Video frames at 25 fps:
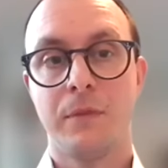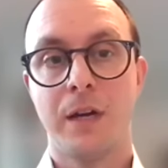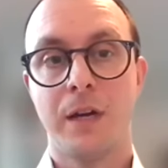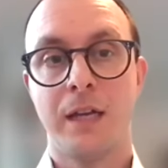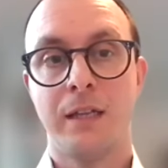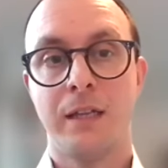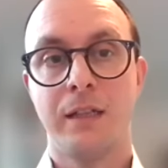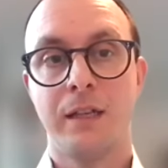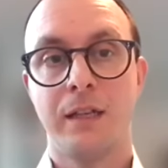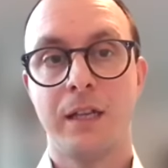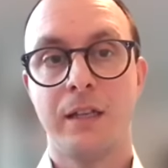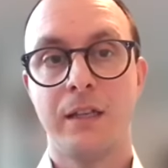
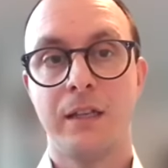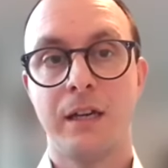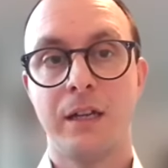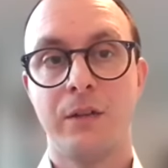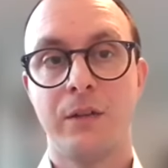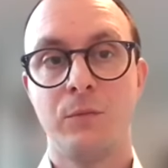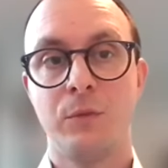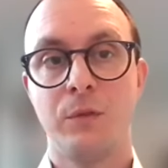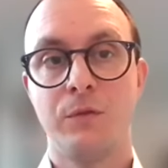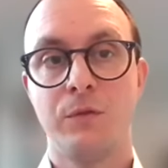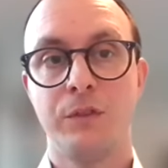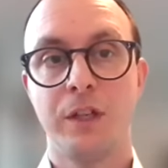
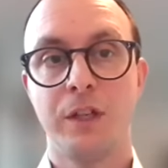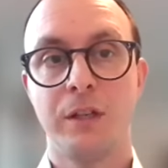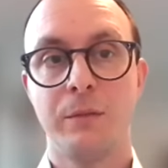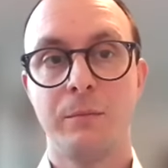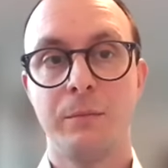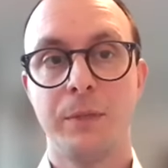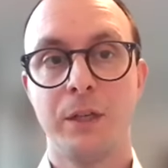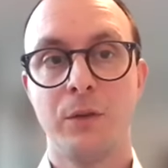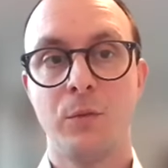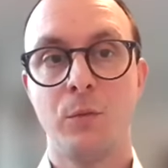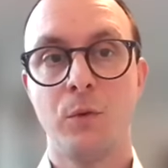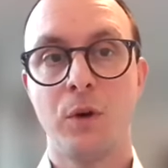and we've done a
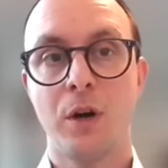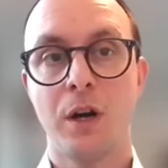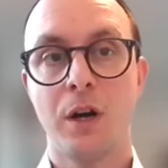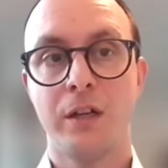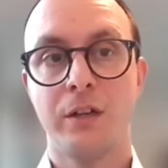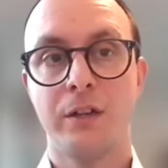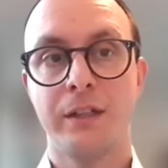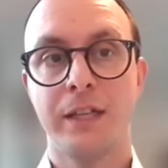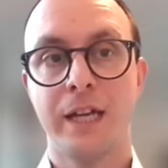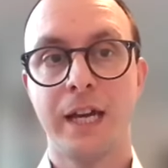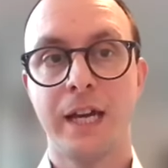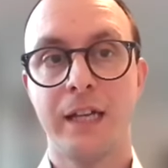bit of
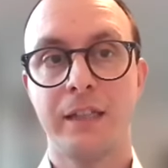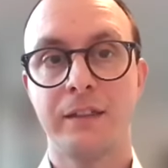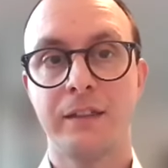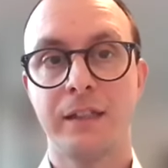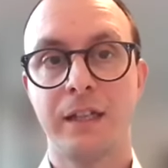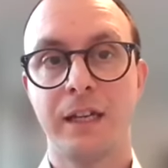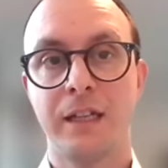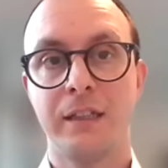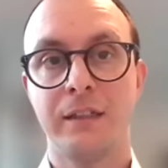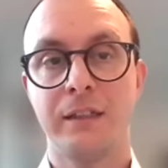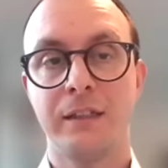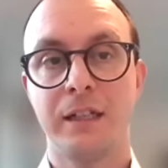work on that,
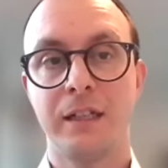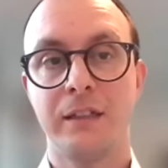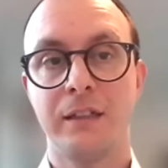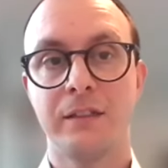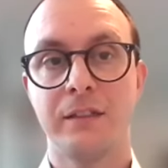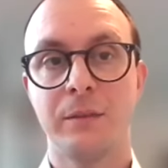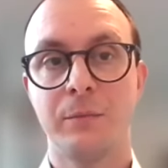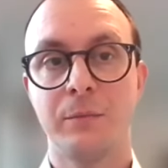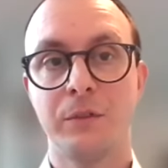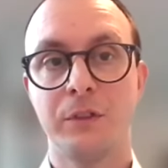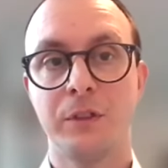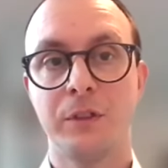and
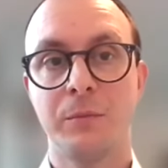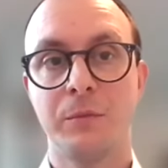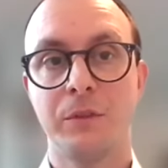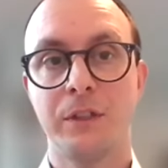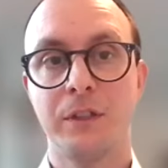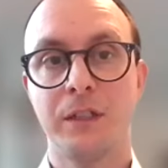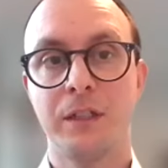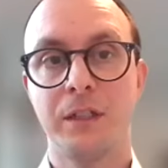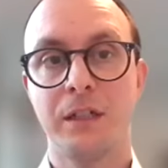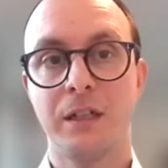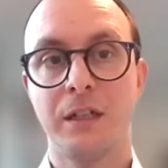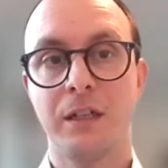some of
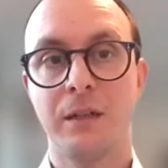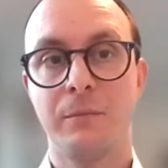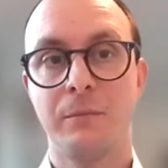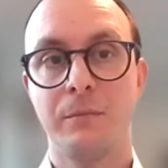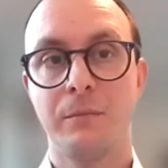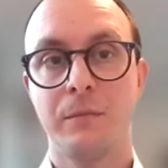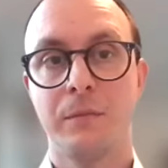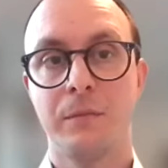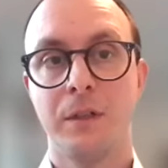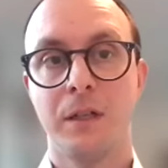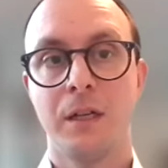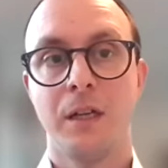the
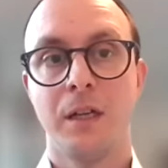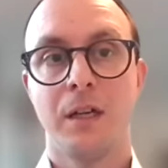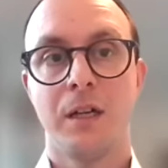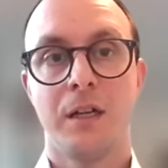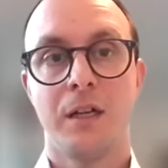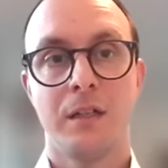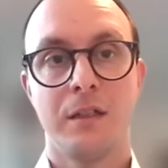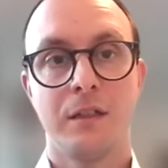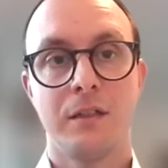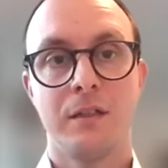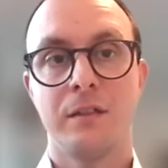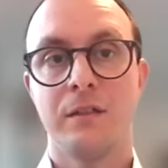
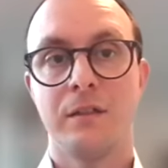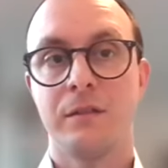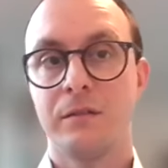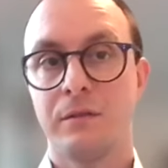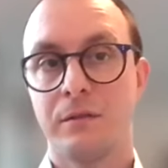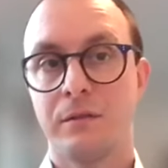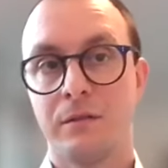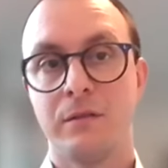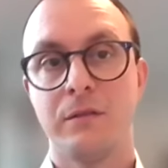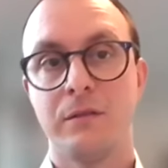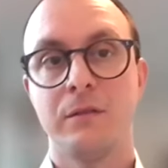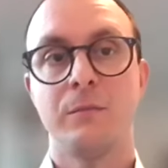
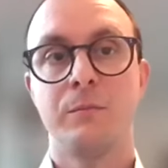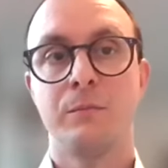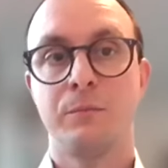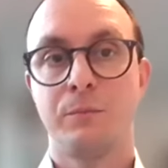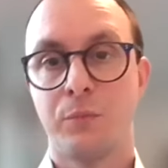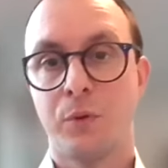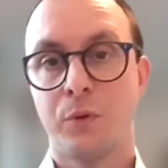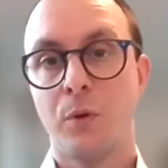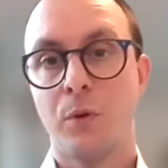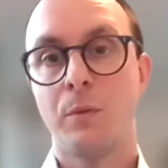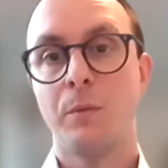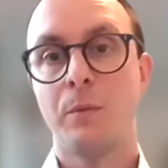
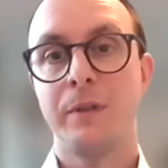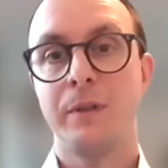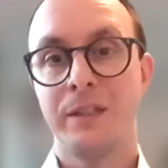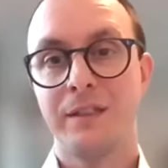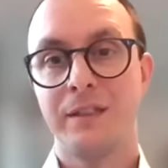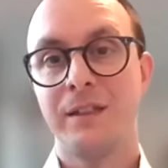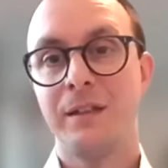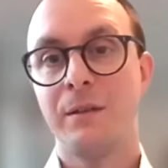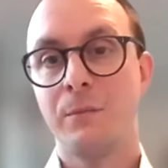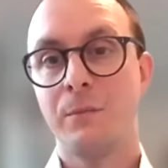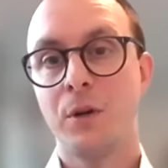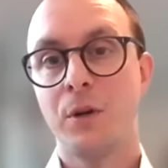probably
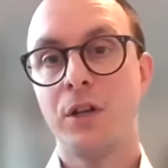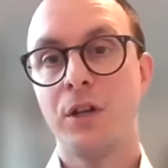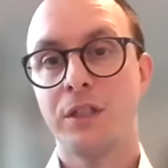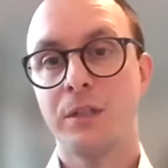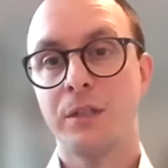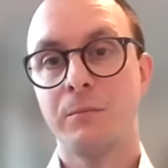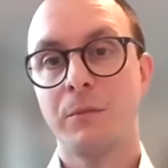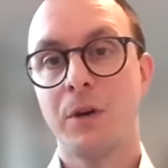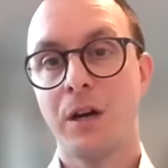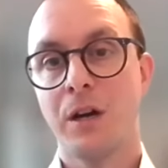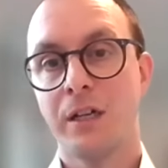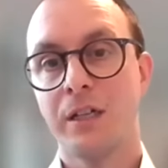the
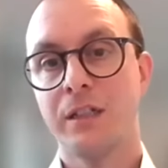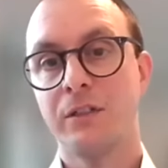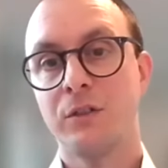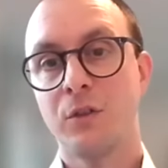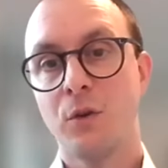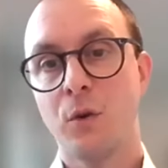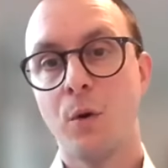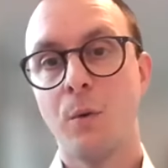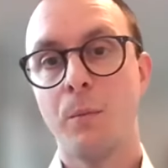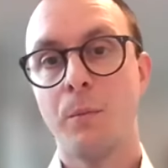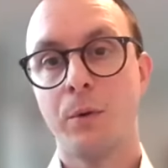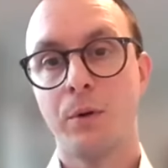emerging market
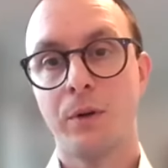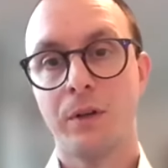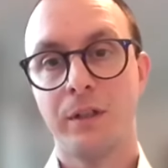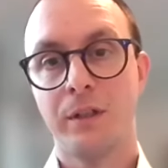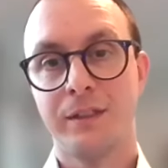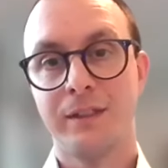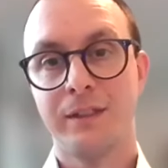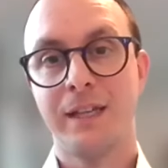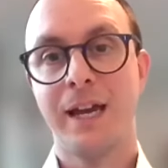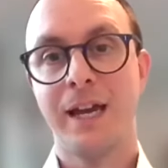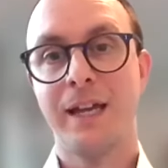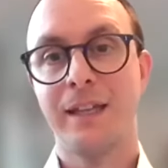
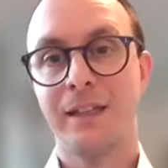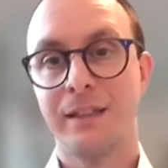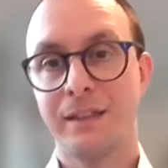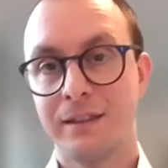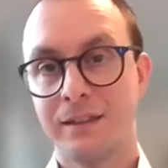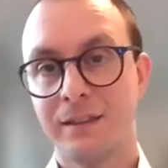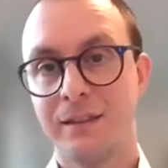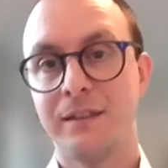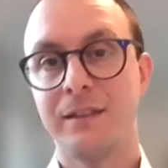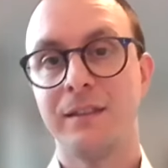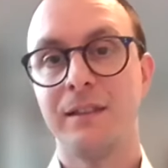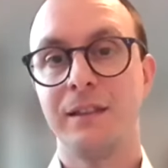corporate debt
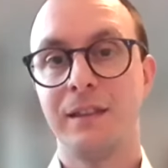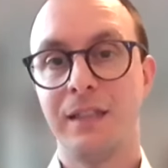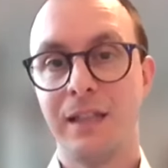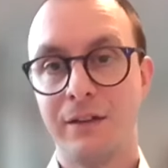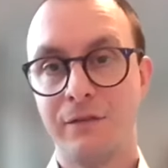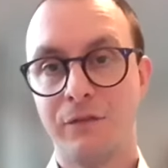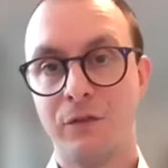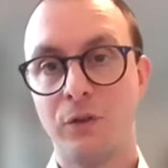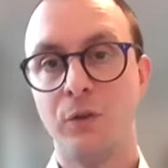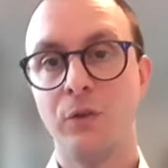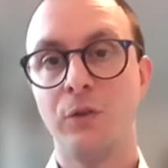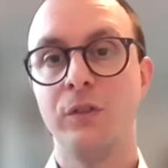
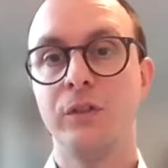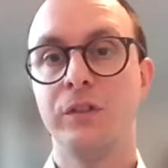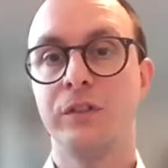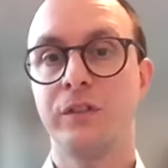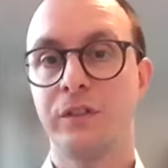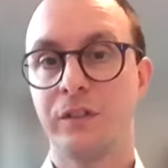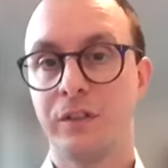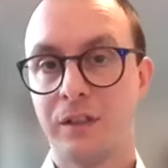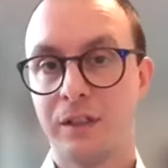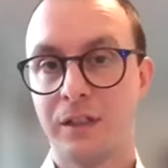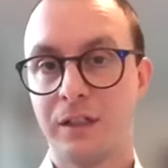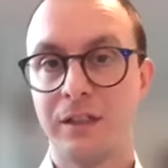
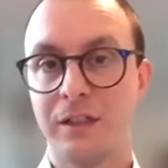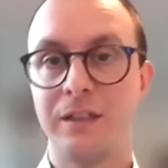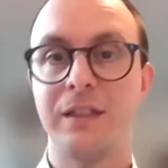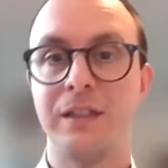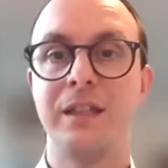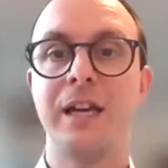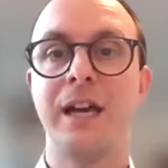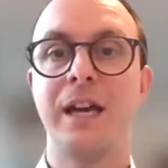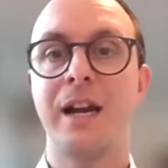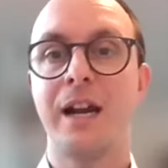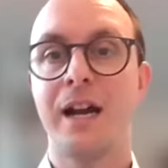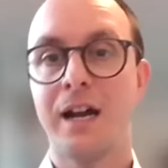levels.
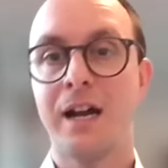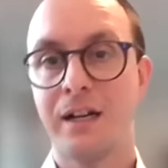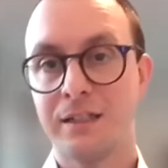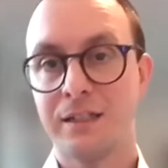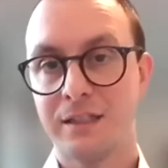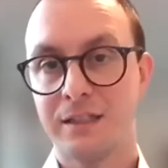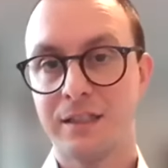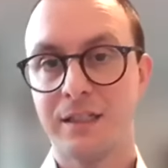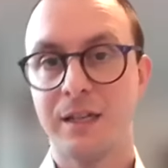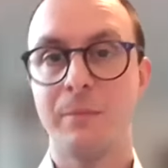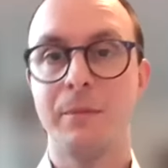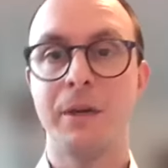There are
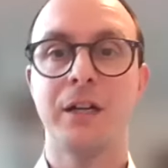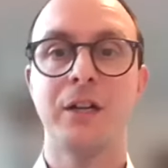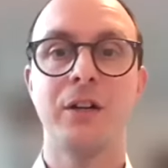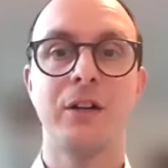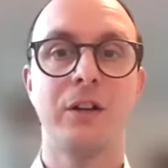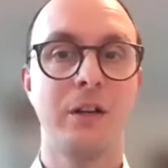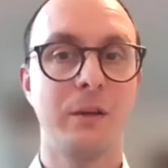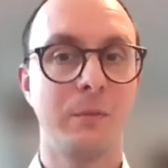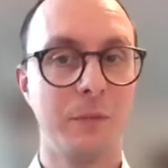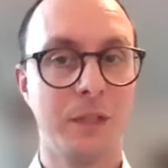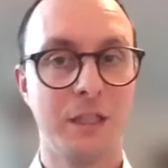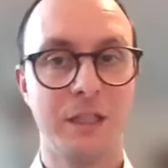some
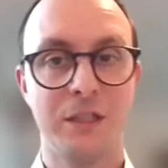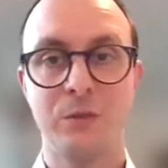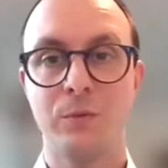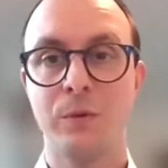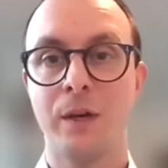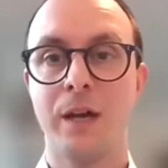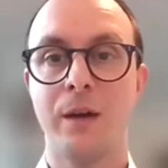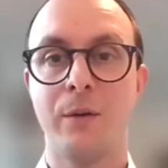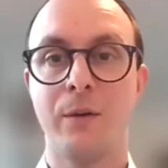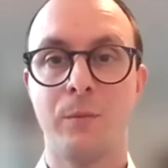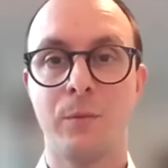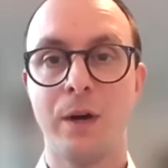economies
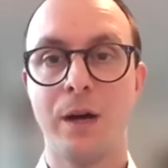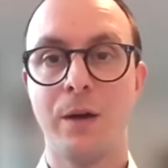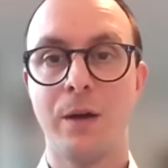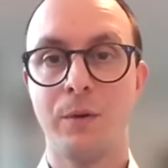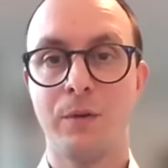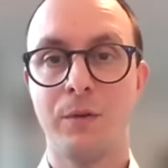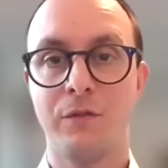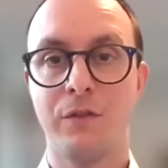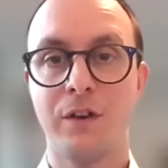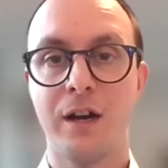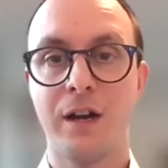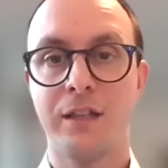where
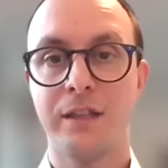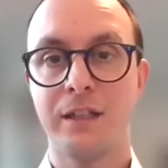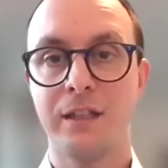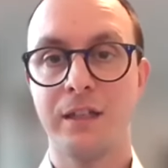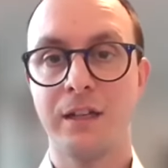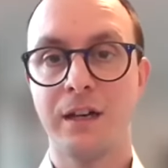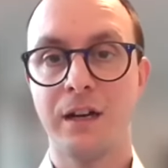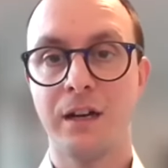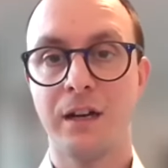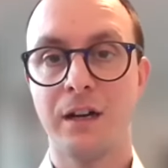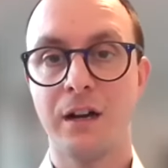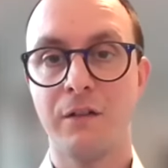we find
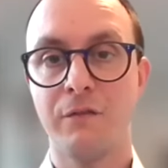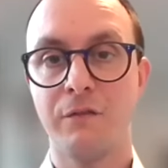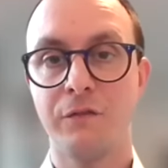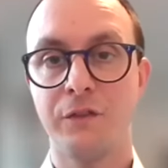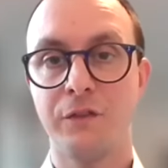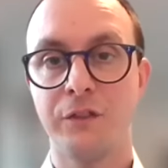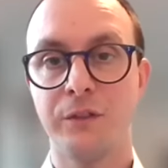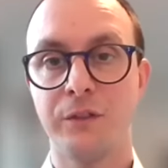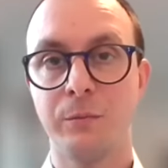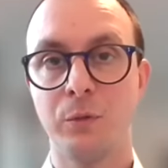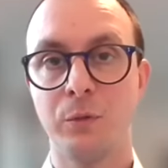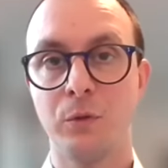that
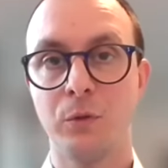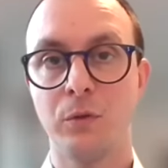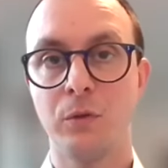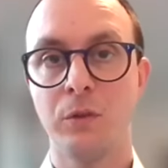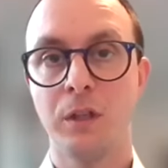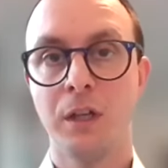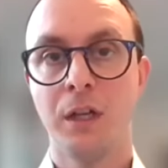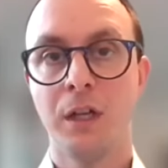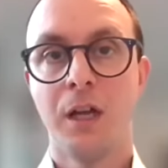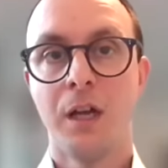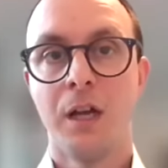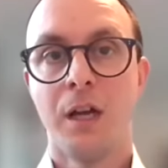uncomfortable.